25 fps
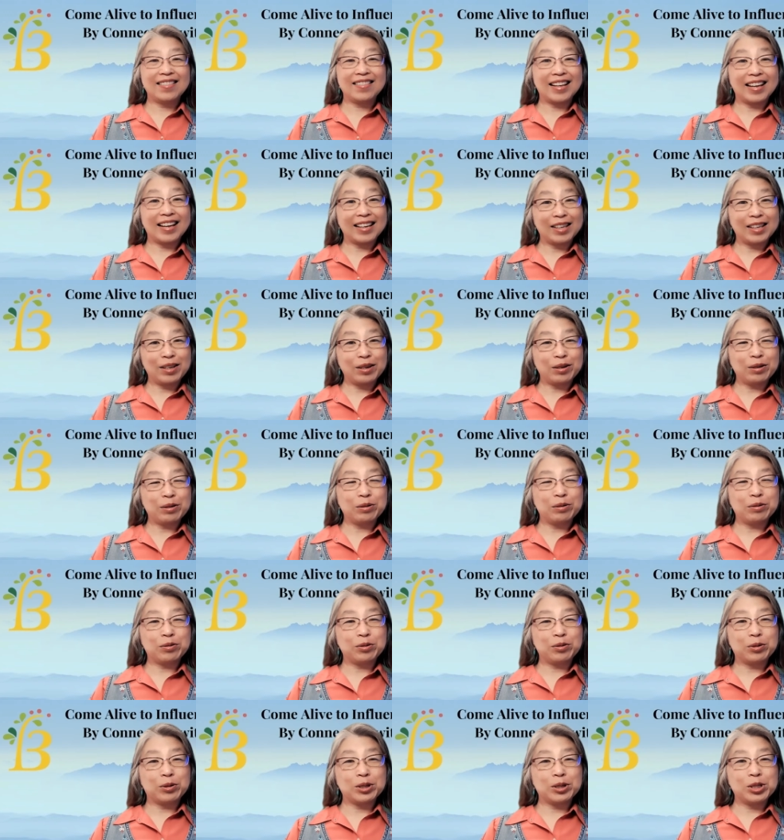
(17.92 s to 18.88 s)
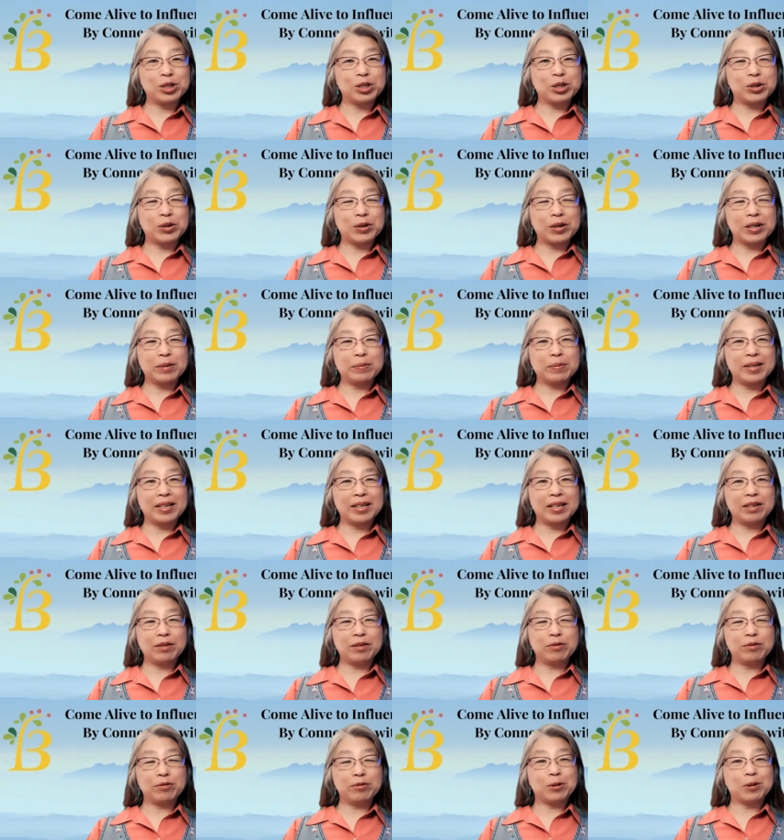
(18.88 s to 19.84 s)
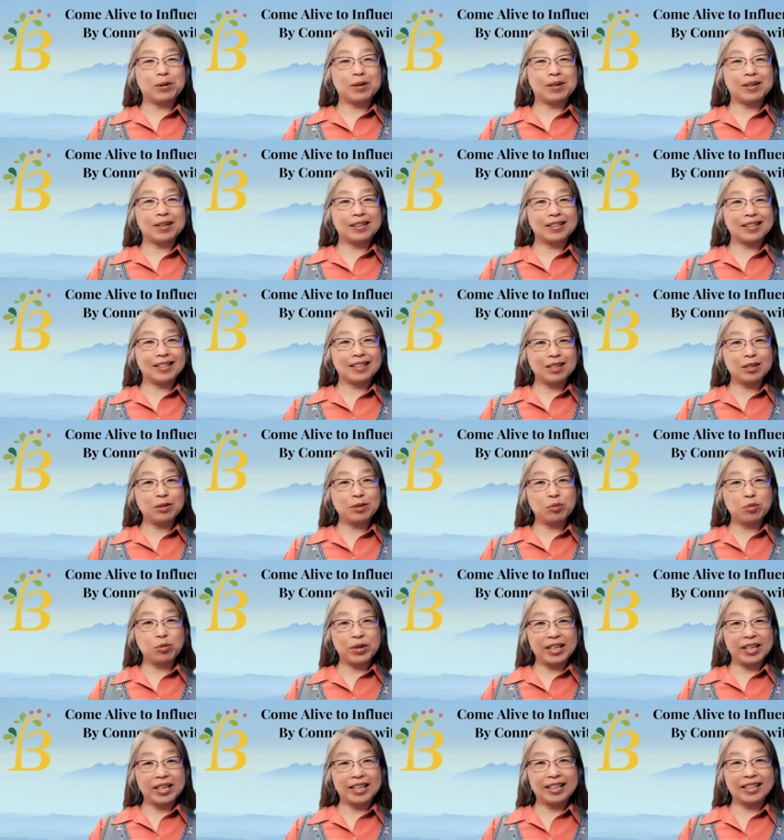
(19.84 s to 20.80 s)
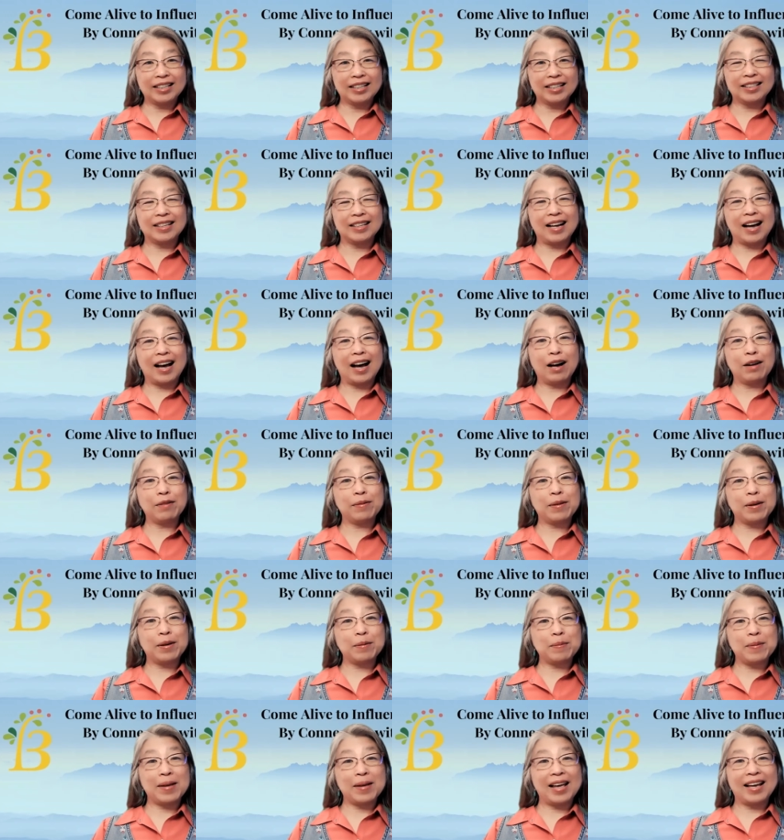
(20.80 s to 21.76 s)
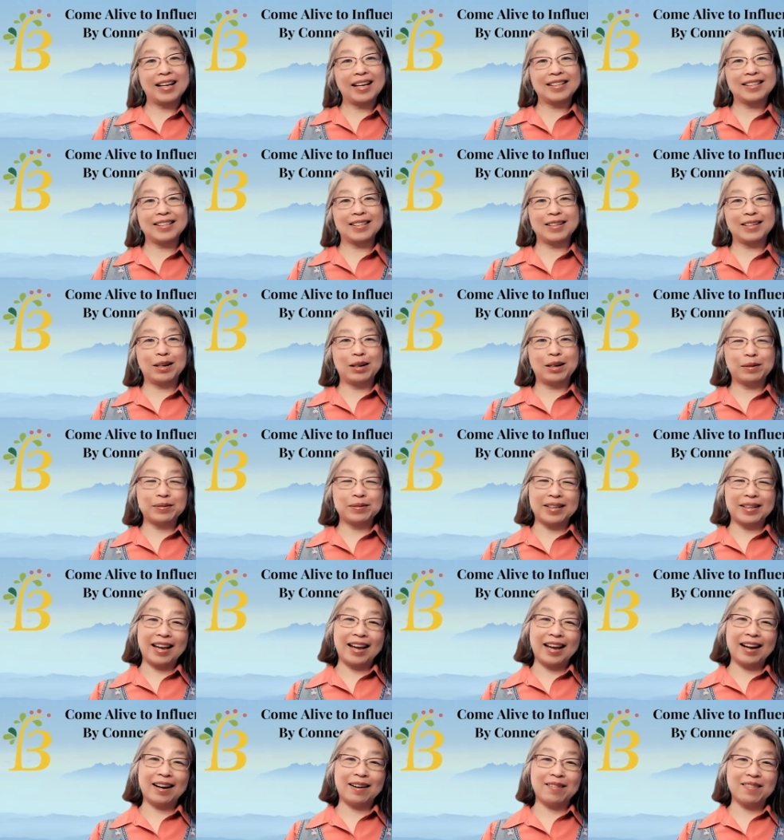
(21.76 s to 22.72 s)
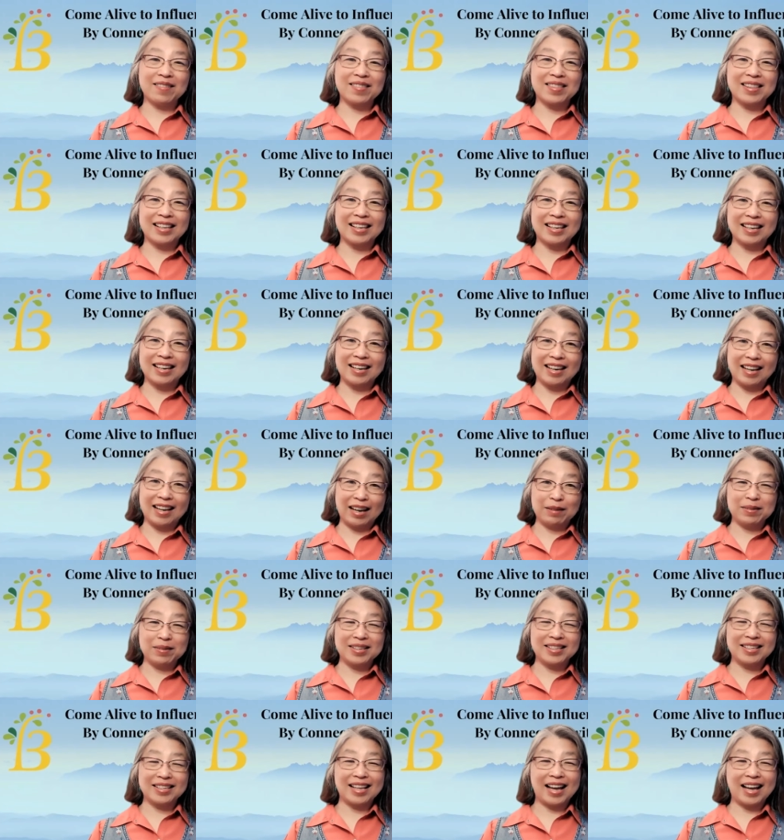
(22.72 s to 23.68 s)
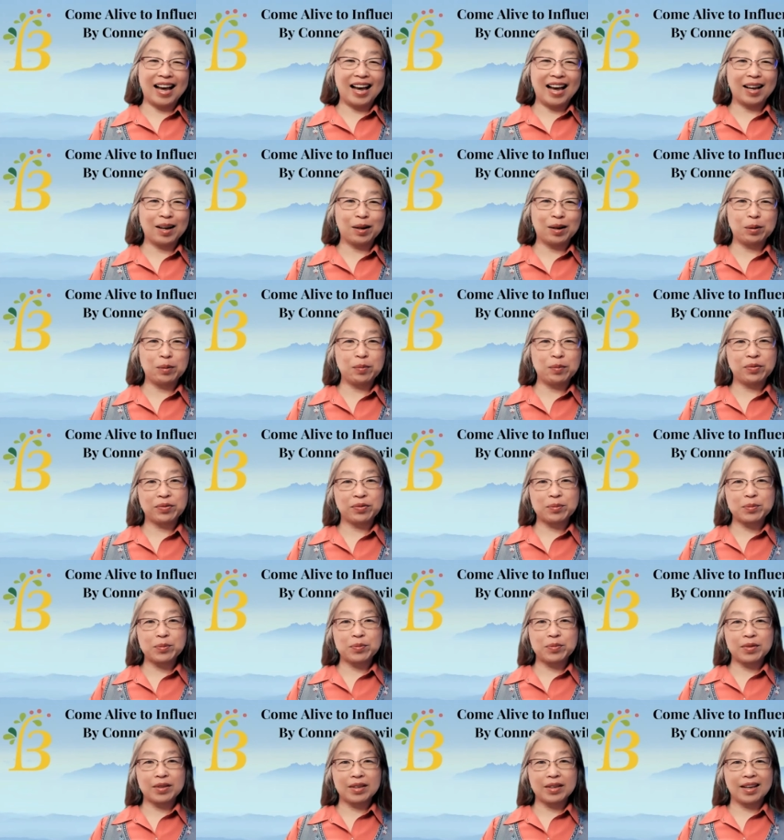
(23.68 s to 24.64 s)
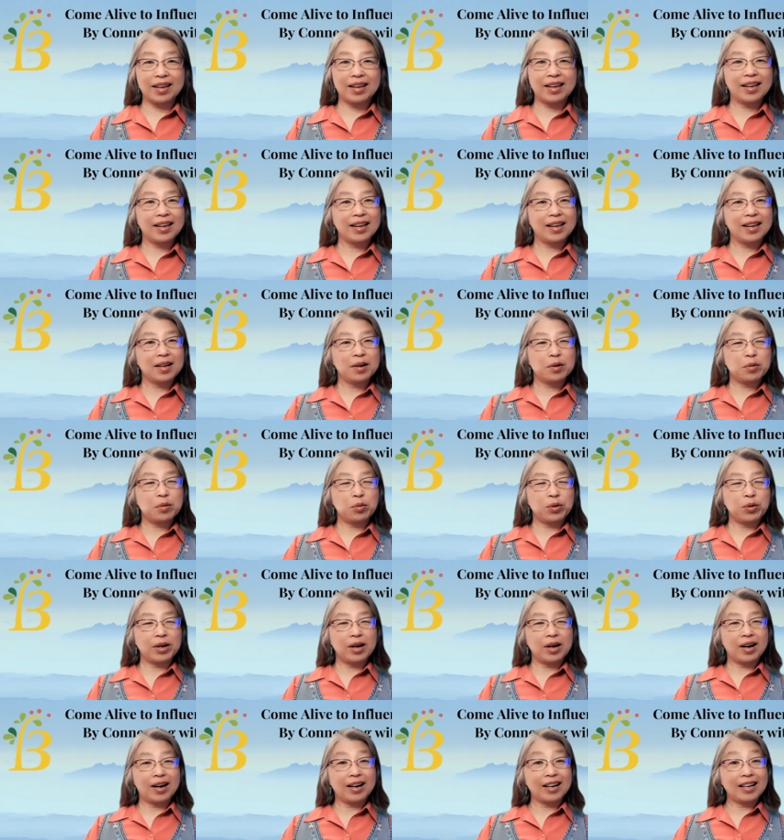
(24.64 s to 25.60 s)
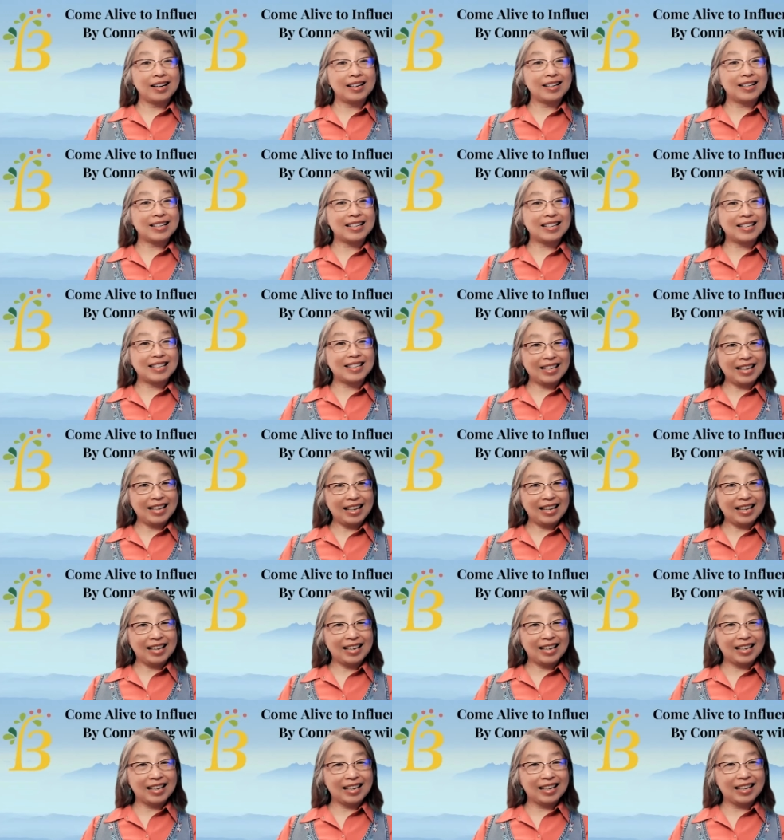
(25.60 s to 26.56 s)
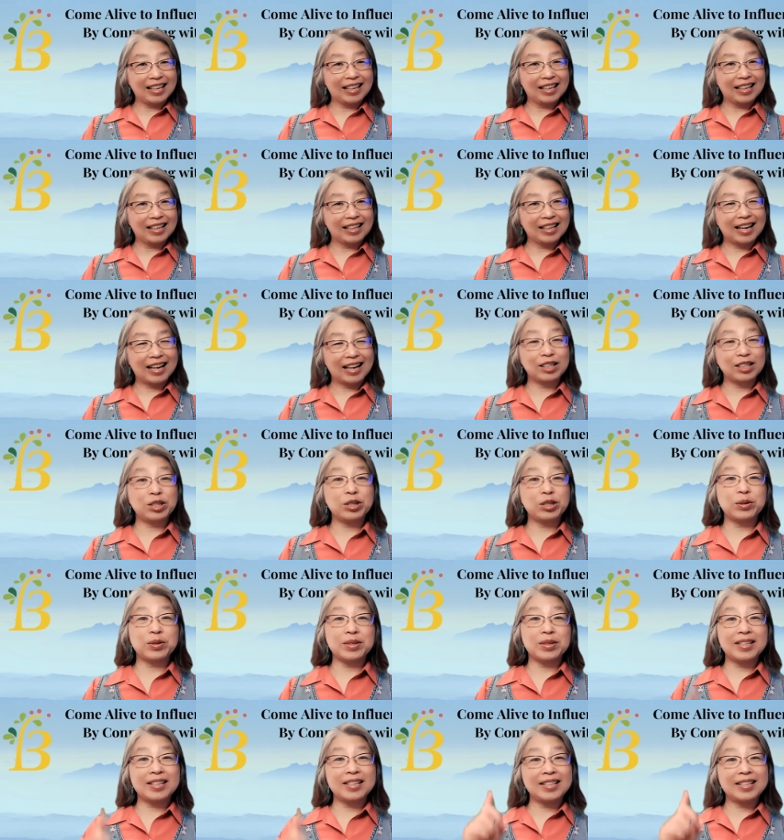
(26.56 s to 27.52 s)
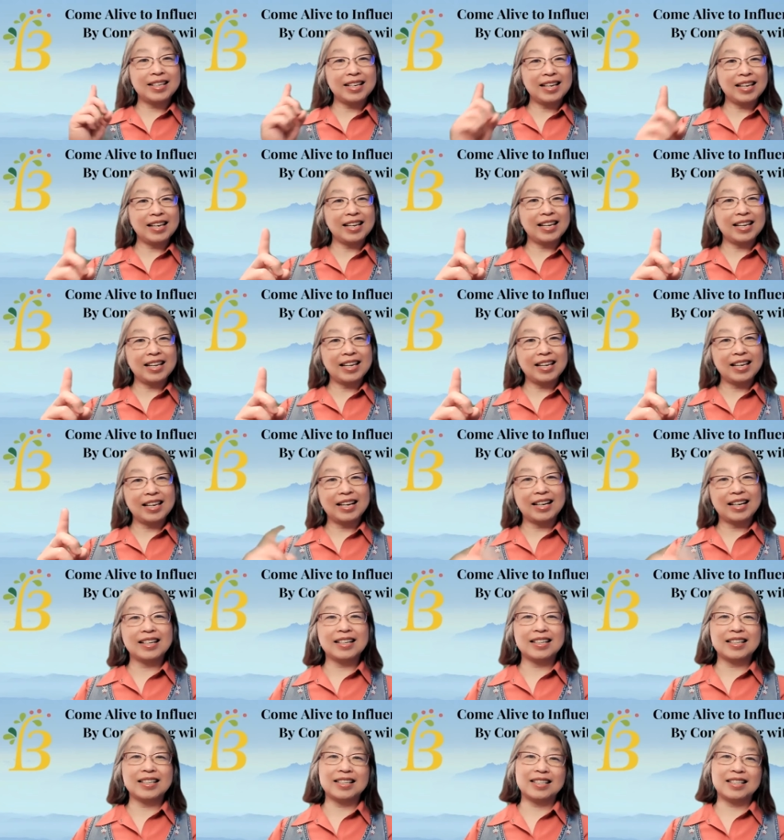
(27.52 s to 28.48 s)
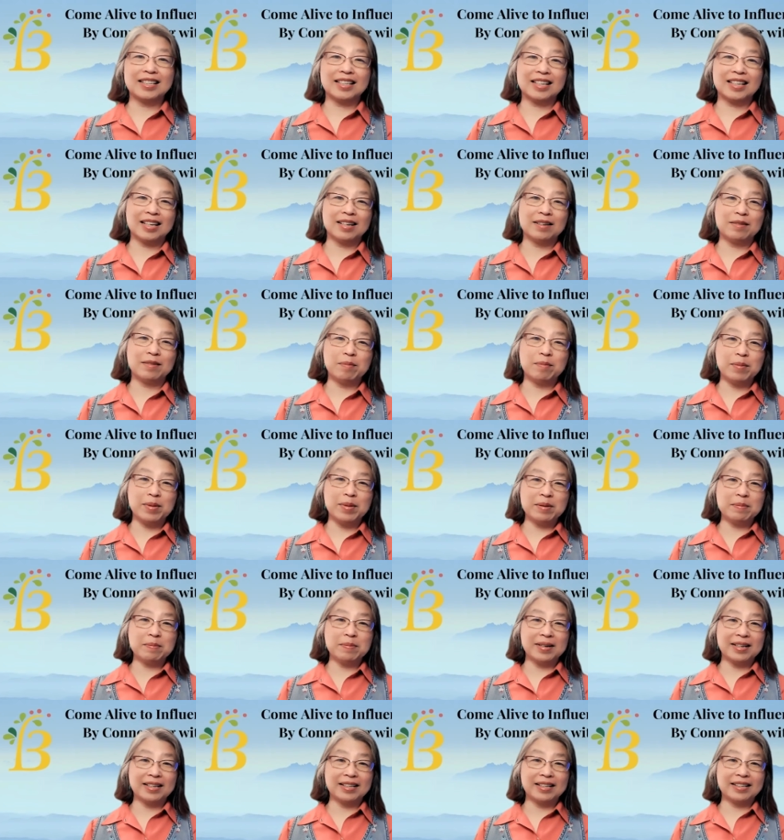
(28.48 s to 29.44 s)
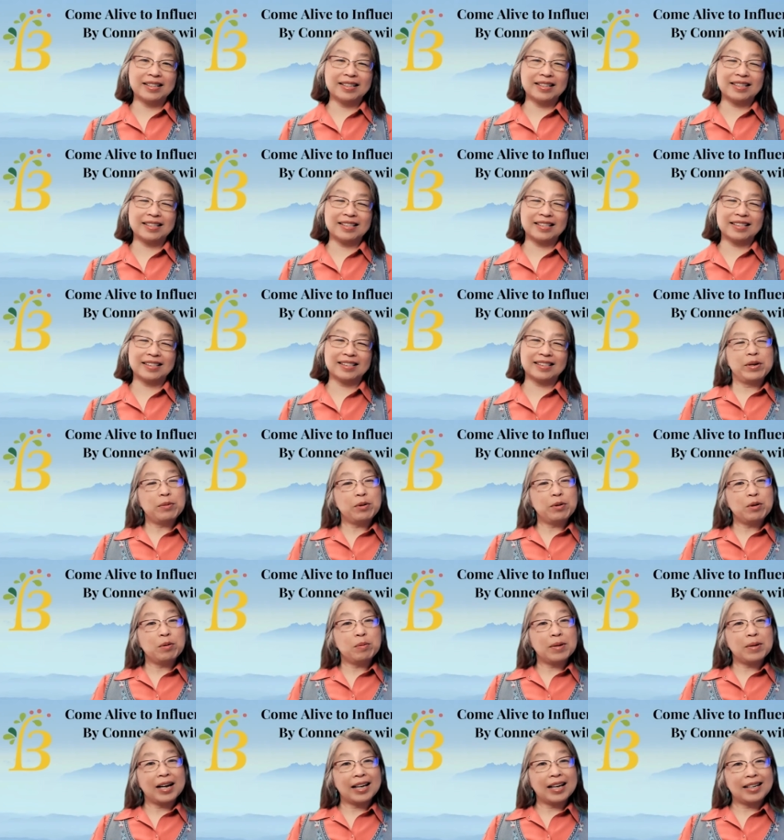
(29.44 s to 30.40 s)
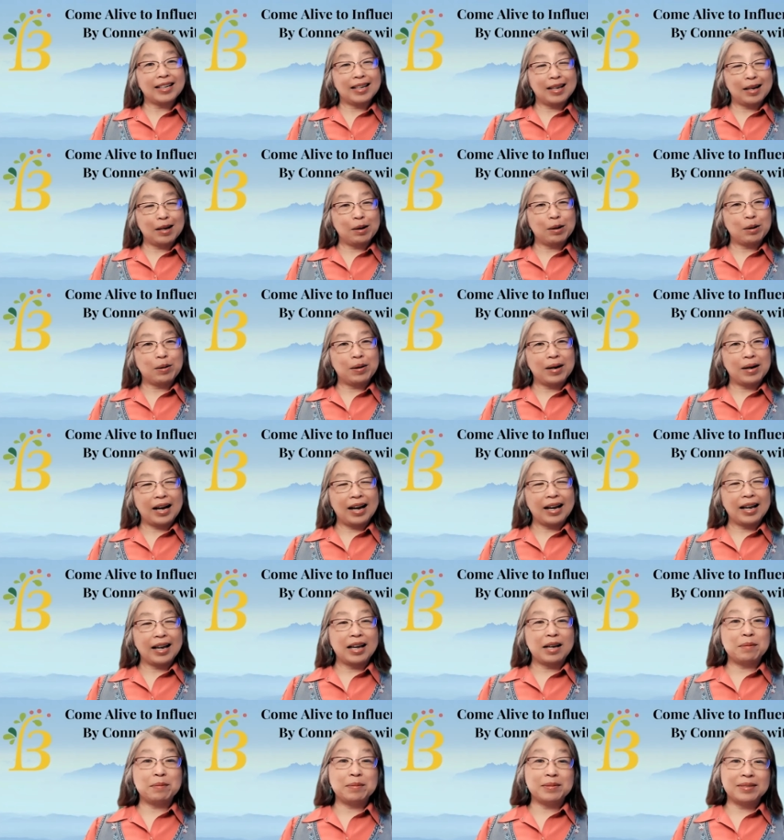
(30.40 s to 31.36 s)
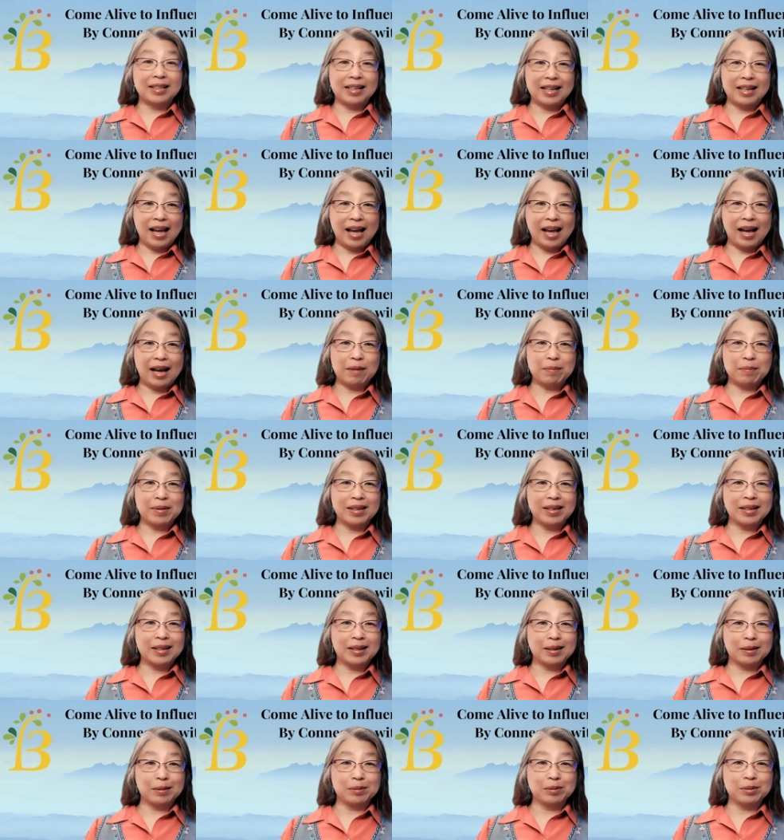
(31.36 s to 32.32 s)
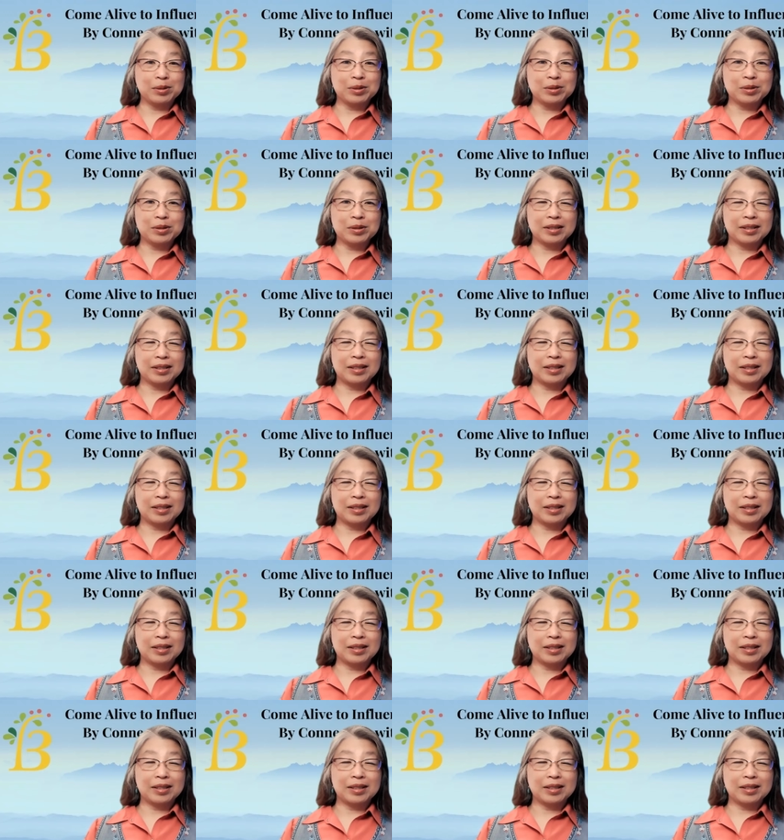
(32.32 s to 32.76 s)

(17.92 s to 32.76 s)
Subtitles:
Thank you for joining me for this week's The Alphabets of the Healthy Lifestyle. We are in the C. I choose C as commitments. People might know I am the happy coach.